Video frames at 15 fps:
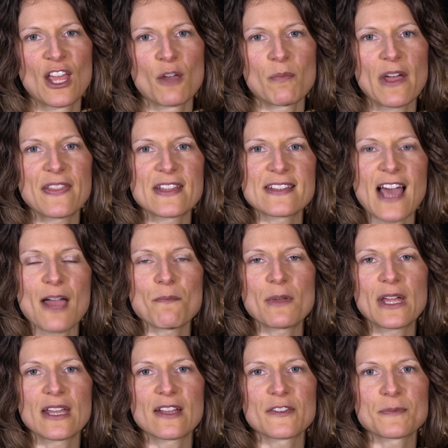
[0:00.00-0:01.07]
By the time
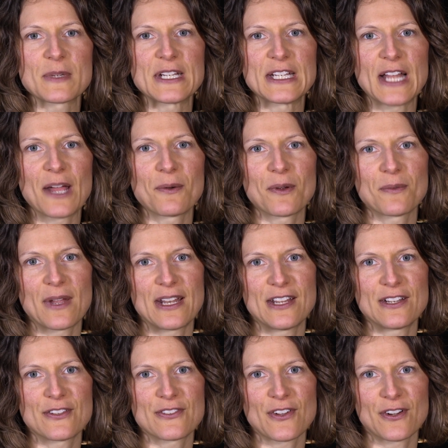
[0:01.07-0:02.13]
my husband and I were ready
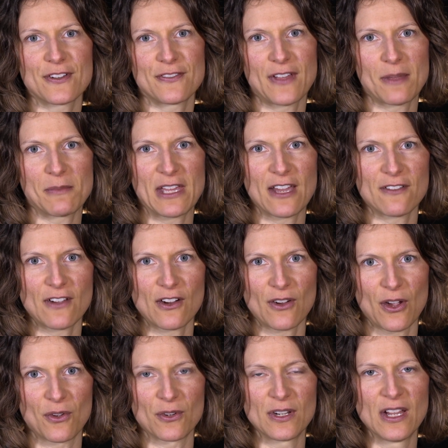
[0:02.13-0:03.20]
to start a family of our
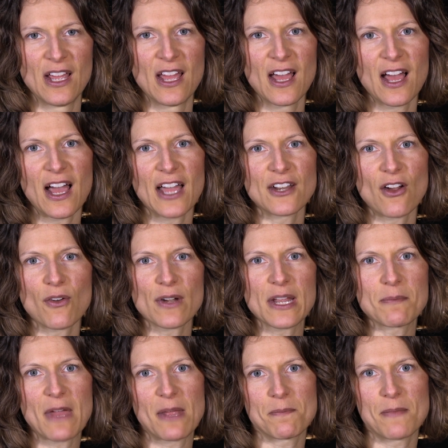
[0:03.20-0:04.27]
own, I'd already
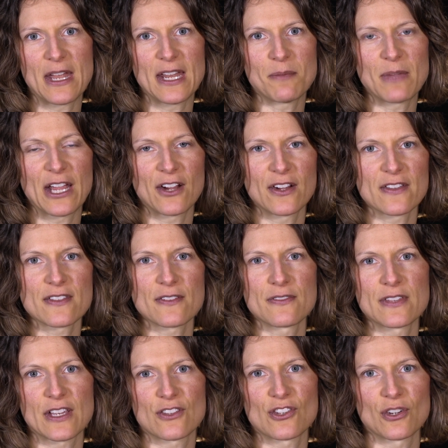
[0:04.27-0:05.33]
met many parents of
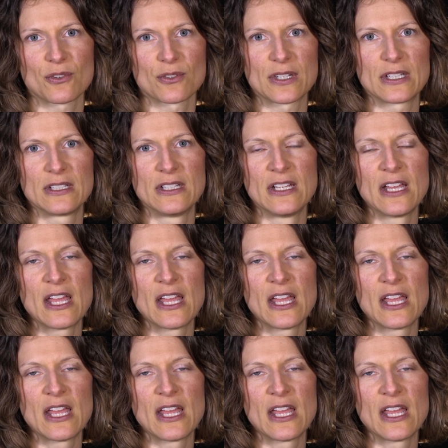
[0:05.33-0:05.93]
sick children,